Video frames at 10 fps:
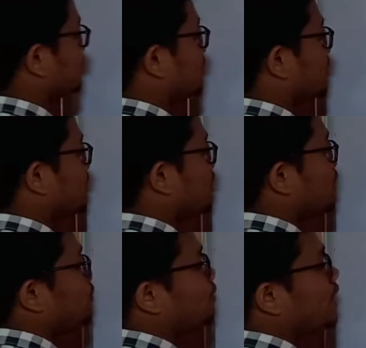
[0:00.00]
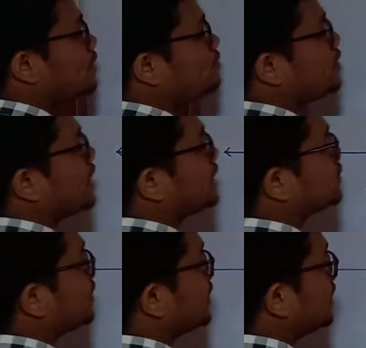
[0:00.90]
okay, where we
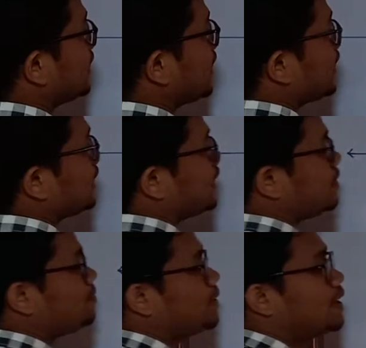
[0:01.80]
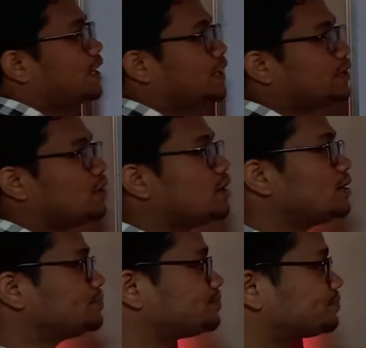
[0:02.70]
actually keep your
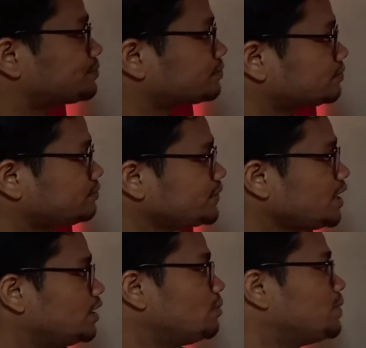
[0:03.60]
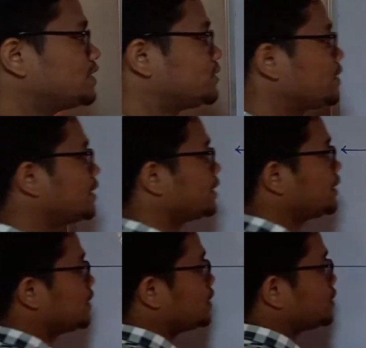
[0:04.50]
numbers, okay.
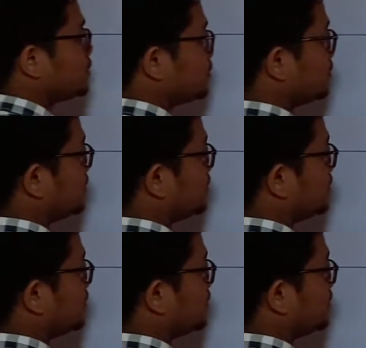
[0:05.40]
So